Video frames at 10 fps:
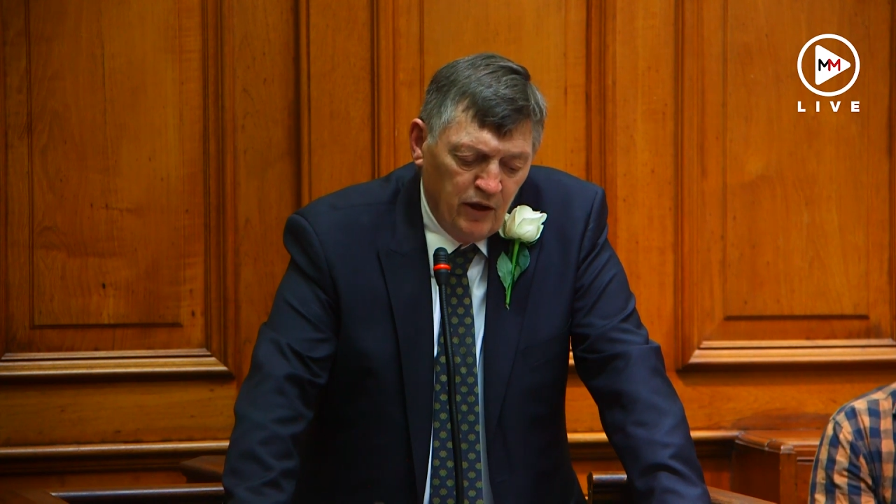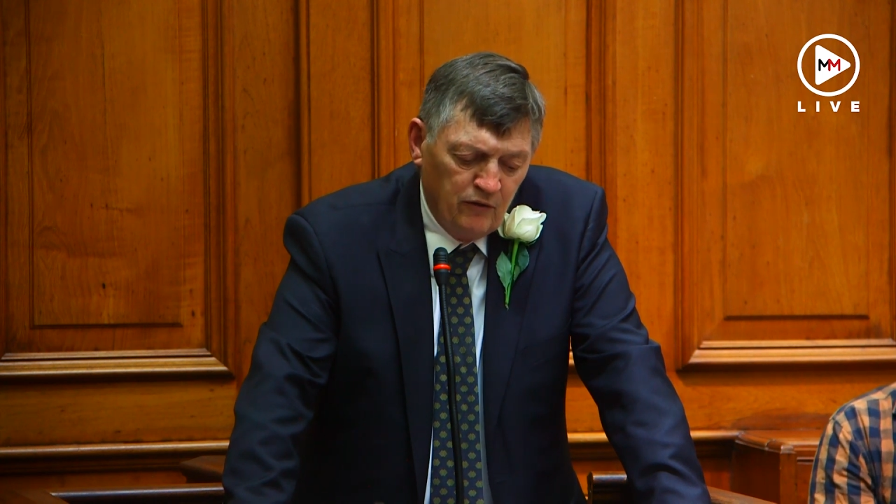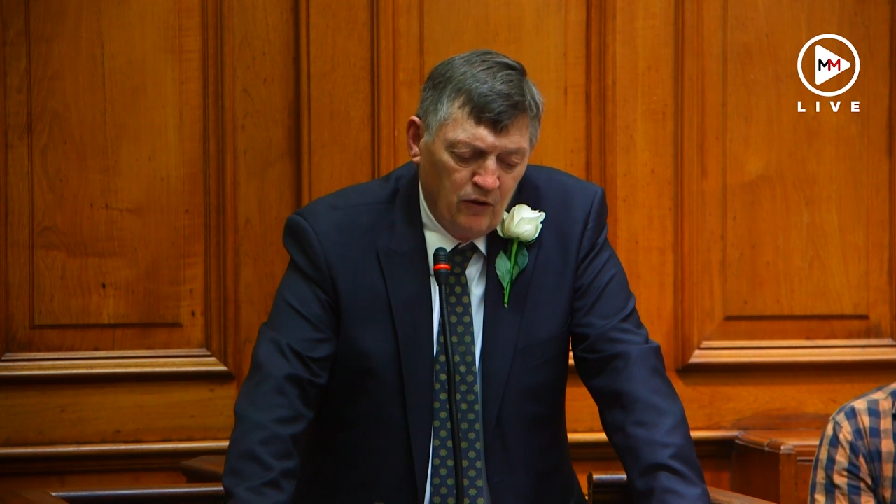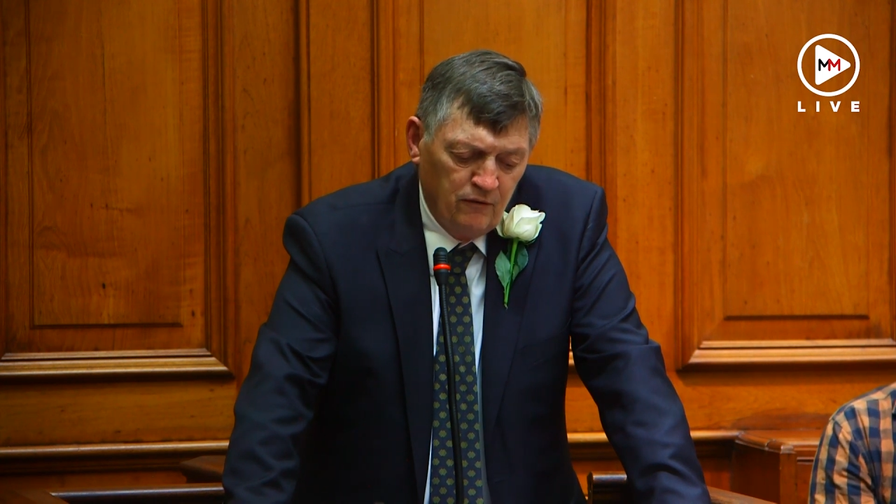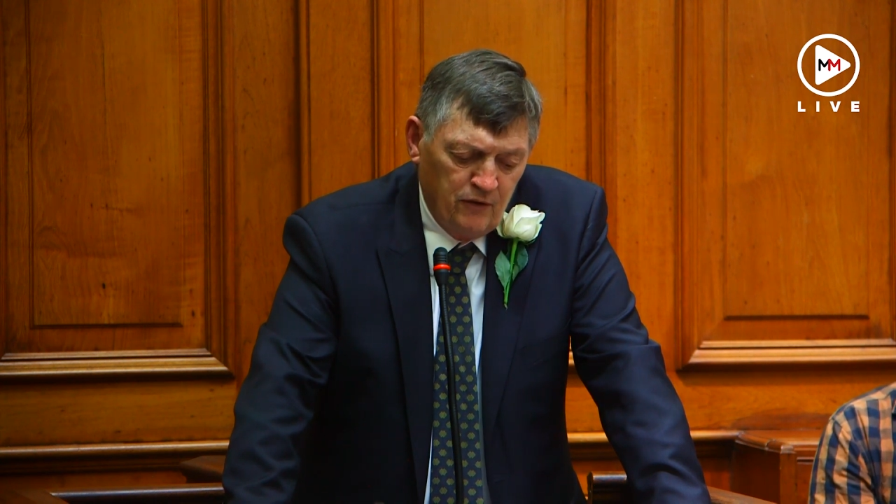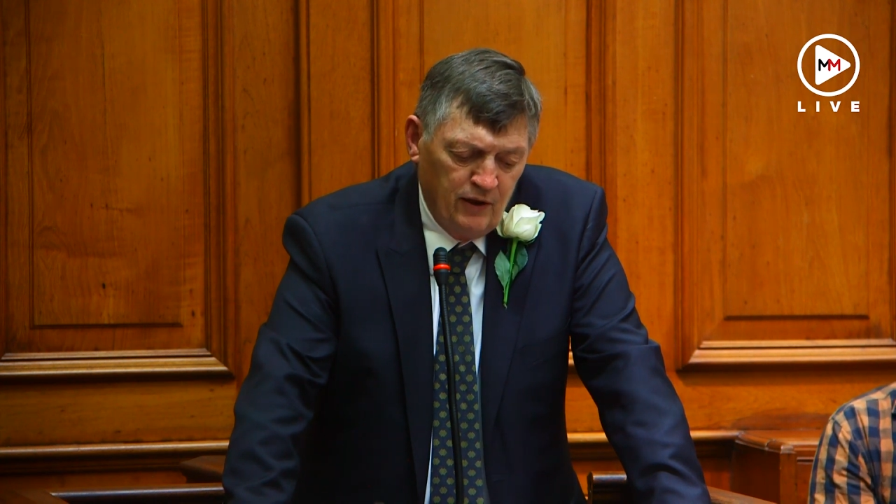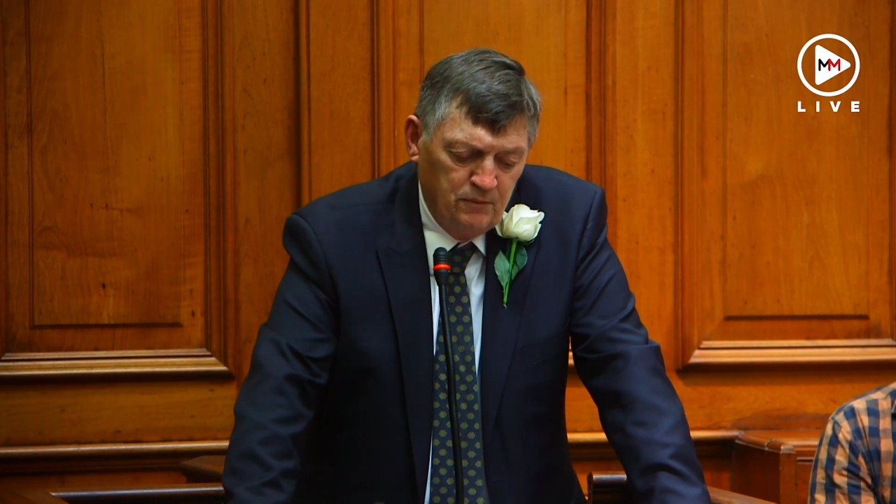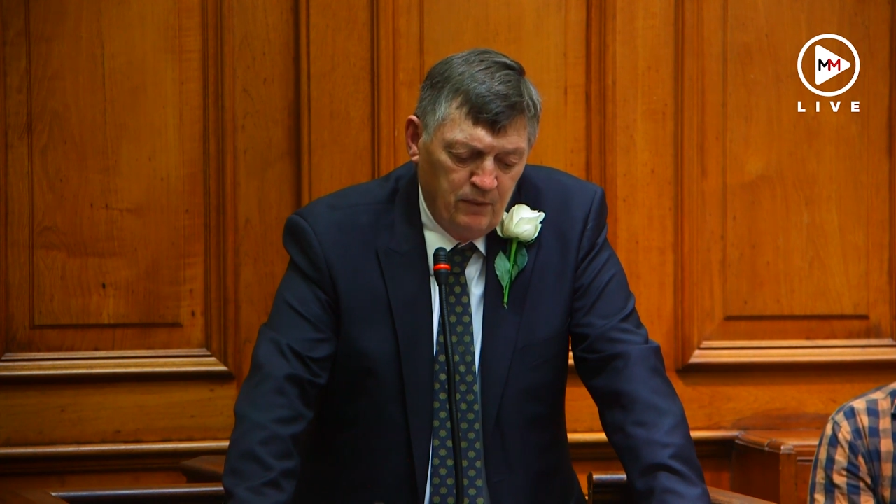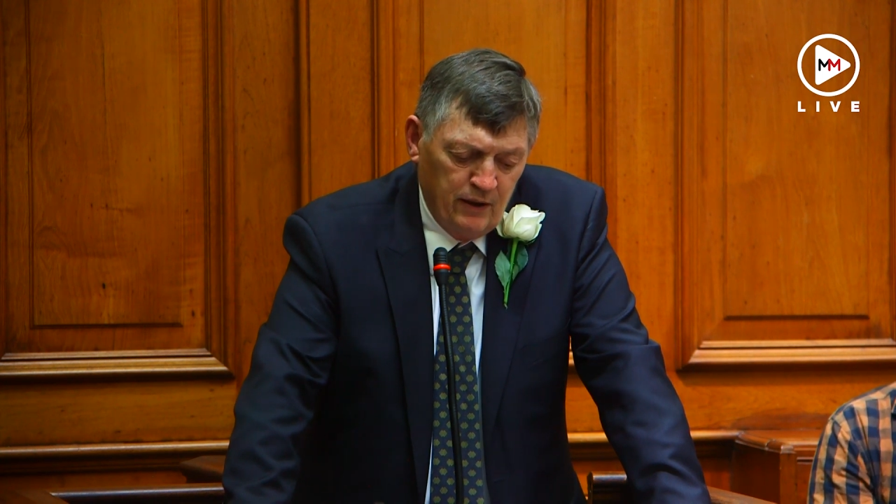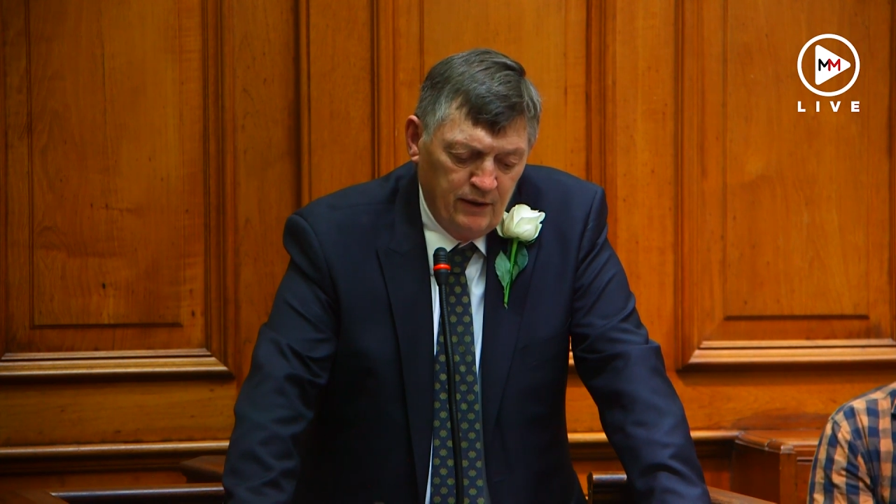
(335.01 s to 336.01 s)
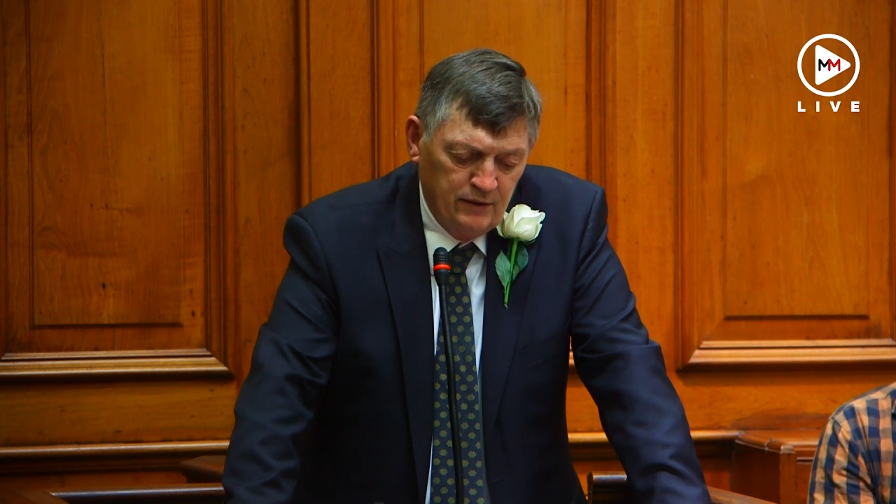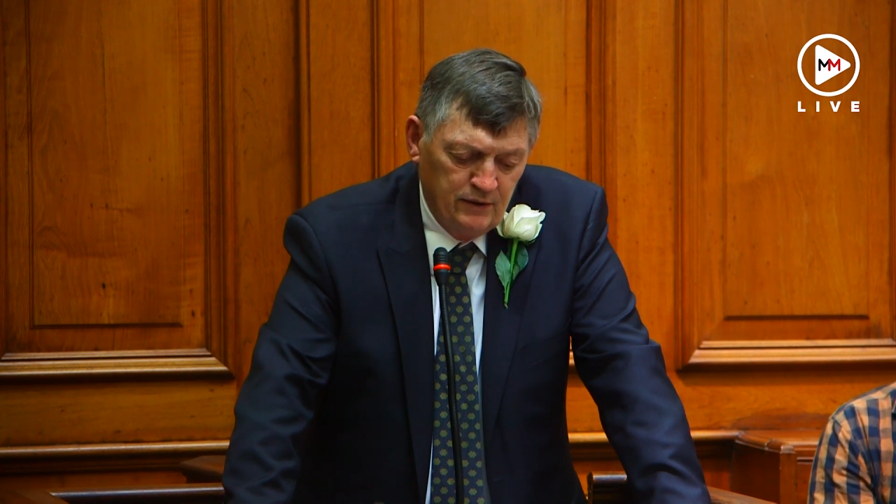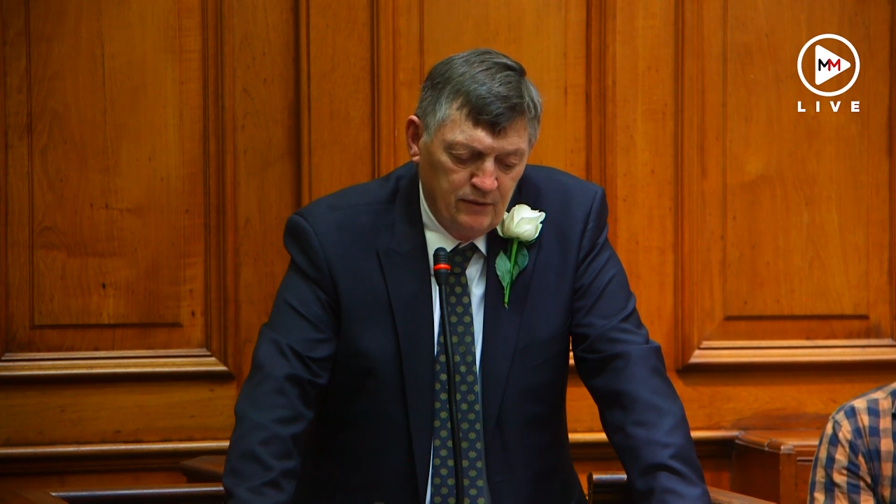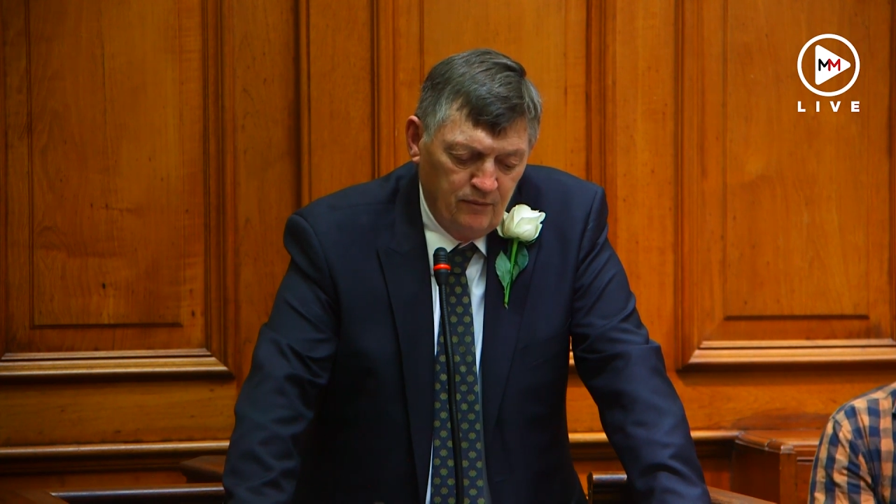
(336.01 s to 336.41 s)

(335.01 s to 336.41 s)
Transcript: have gone through as parents,